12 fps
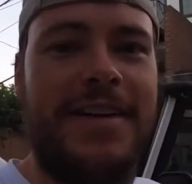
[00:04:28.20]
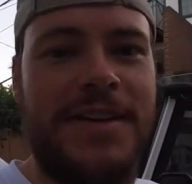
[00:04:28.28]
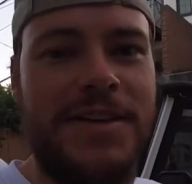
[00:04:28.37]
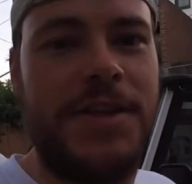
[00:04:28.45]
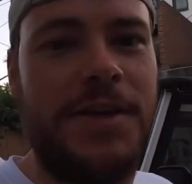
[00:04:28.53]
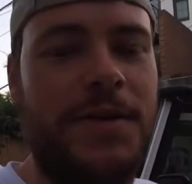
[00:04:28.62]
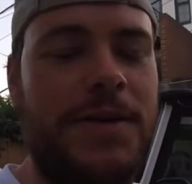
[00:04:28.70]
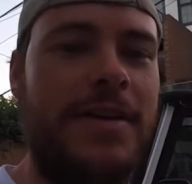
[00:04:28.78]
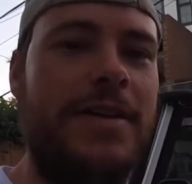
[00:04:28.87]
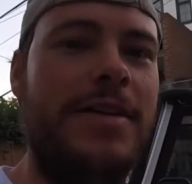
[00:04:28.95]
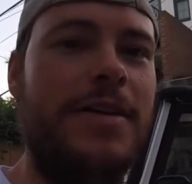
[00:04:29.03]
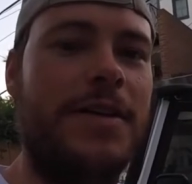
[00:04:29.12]
So
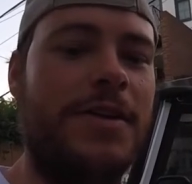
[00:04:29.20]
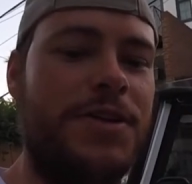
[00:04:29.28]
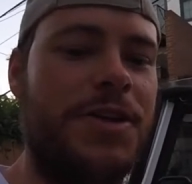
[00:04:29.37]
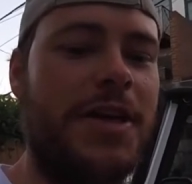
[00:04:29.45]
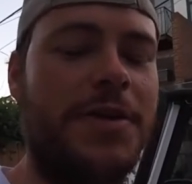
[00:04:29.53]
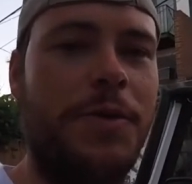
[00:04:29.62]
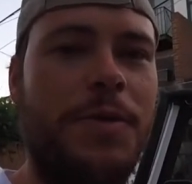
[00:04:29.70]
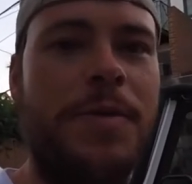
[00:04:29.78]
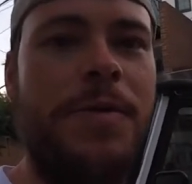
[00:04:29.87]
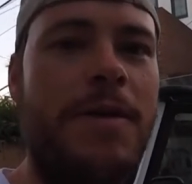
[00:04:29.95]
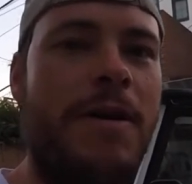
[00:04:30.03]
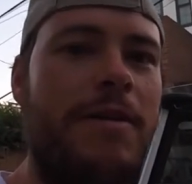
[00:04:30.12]
I'm checking with me
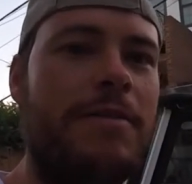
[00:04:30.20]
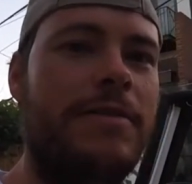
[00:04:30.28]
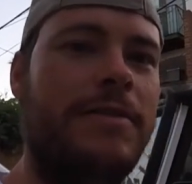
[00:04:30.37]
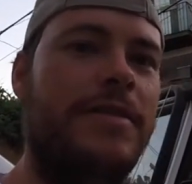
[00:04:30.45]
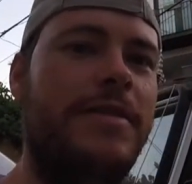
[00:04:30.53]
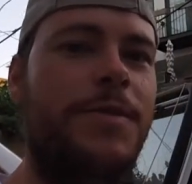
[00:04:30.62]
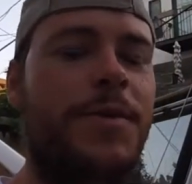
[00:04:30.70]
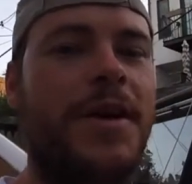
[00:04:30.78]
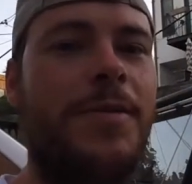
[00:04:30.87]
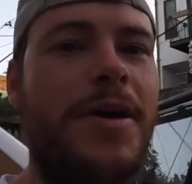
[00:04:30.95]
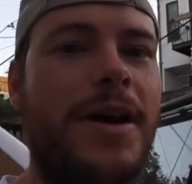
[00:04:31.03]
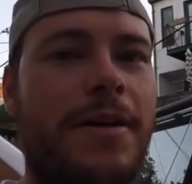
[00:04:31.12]
tomorrow and we'll
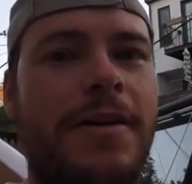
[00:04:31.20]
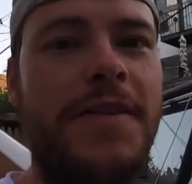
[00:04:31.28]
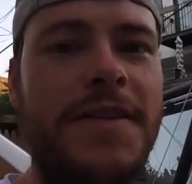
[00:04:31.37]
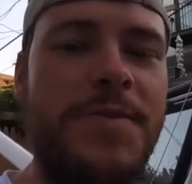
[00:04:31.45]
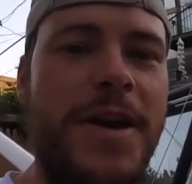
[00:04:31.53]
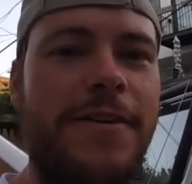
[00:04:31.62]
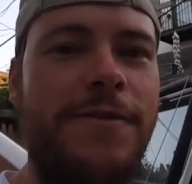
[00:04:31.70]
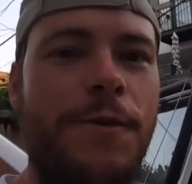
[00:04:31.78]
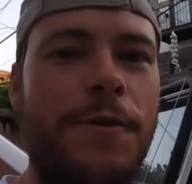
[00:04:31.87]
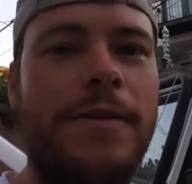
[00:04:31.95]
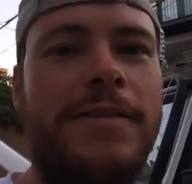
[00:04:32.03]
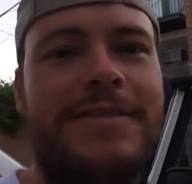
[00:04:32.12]
get back on this
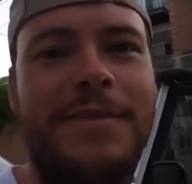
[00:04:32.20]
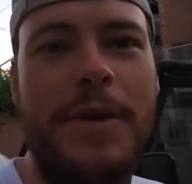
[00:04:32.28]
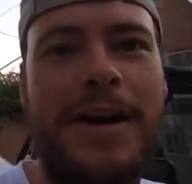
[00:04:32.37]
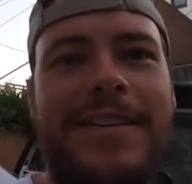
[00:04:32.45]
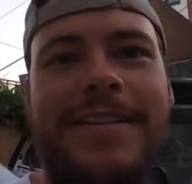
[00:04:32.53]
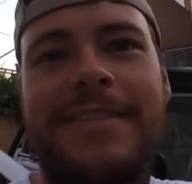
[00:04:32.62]
manifold. Bye.